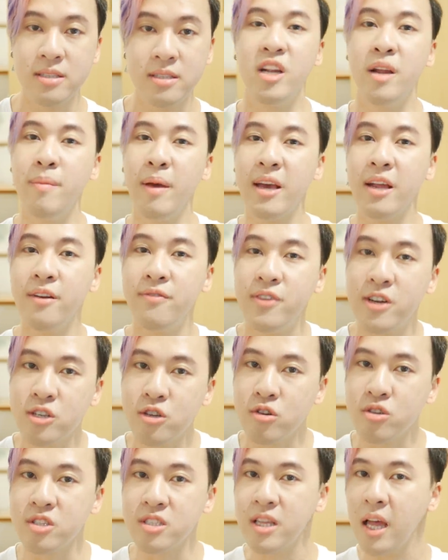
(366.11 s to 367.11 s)
She didn't make an
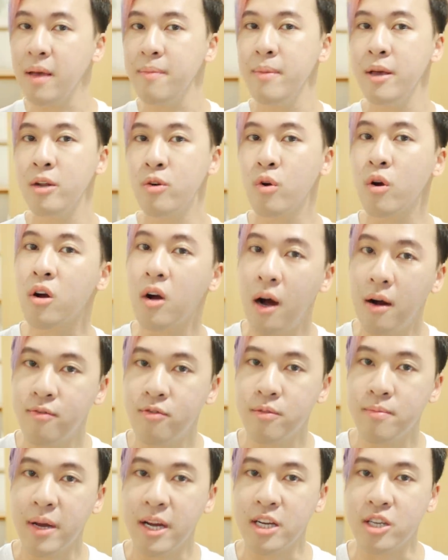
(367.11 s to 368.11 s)
official statement or a
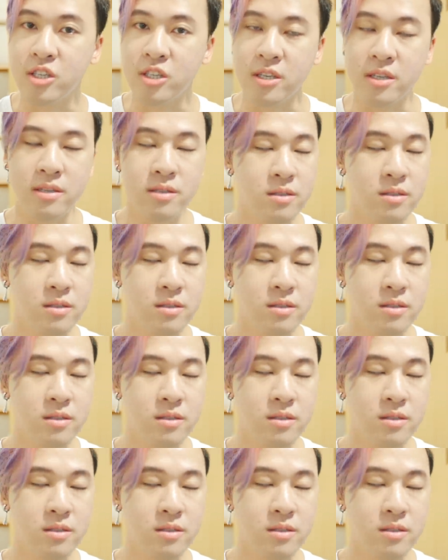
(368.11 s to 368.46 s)
confirmation,